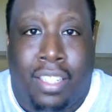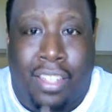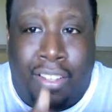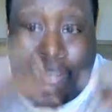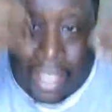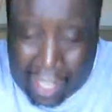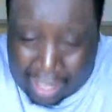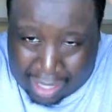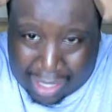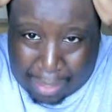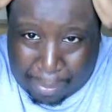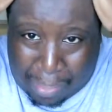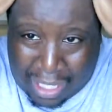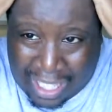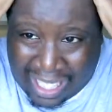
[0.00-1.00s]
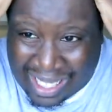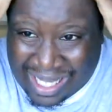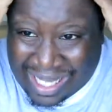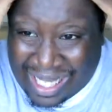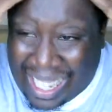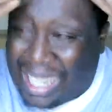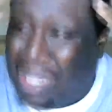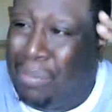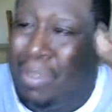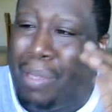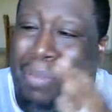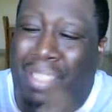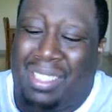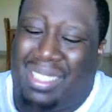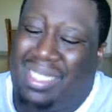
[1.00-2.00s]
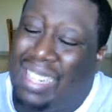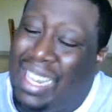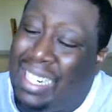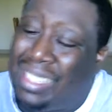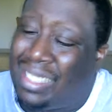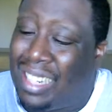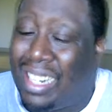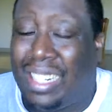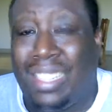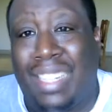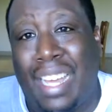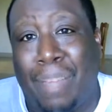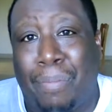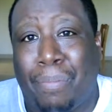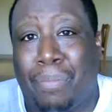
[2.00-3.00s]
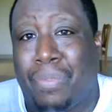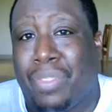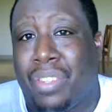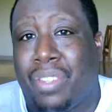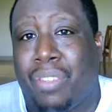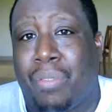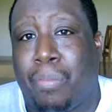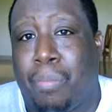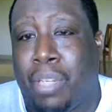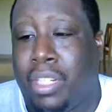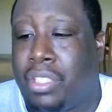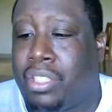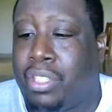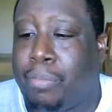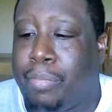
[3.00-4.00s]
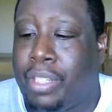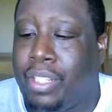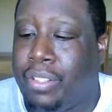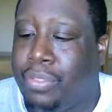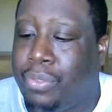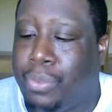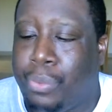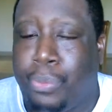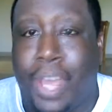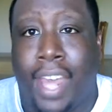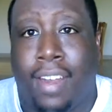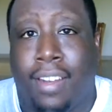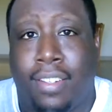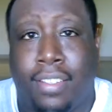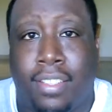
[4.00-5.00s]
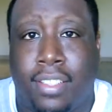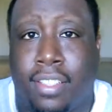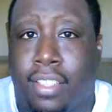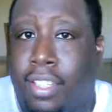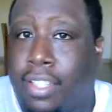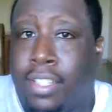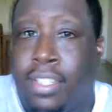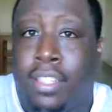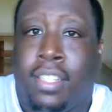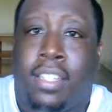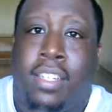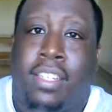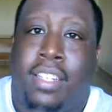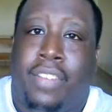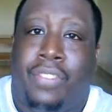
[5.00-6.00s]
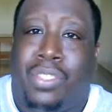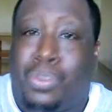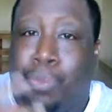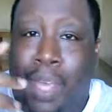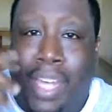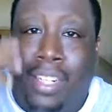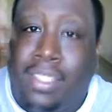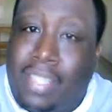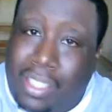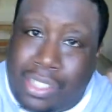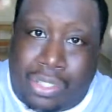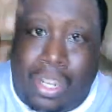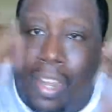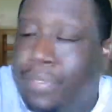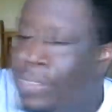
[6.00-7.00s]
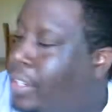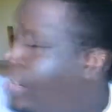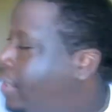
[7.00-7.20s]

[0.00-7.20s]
Your hand should be like slightly damp, but it shouldn't be wet, okay? If it's wet, then dry off your